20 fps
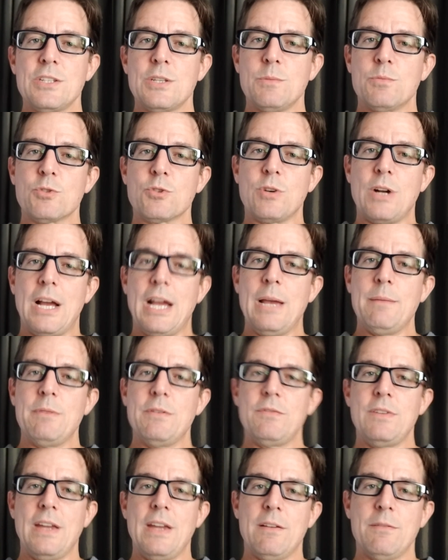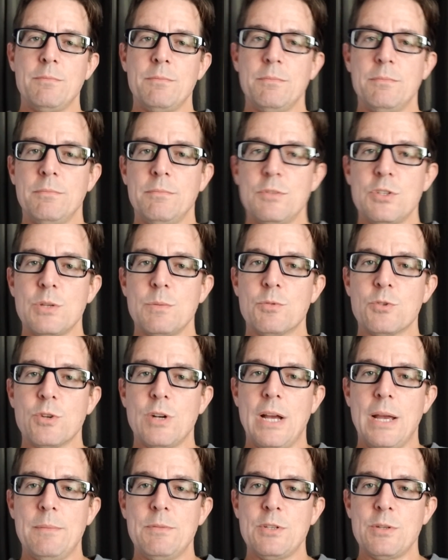Subscribe if you haven't
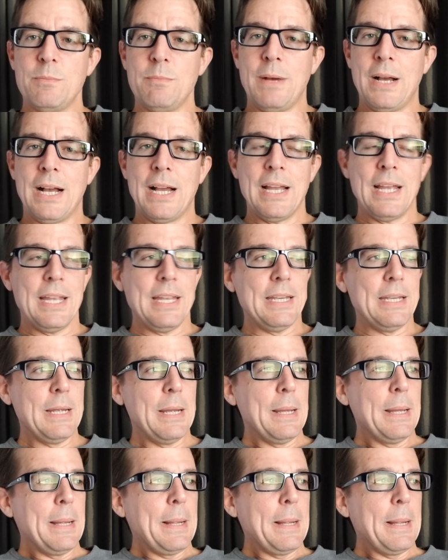subscribed to my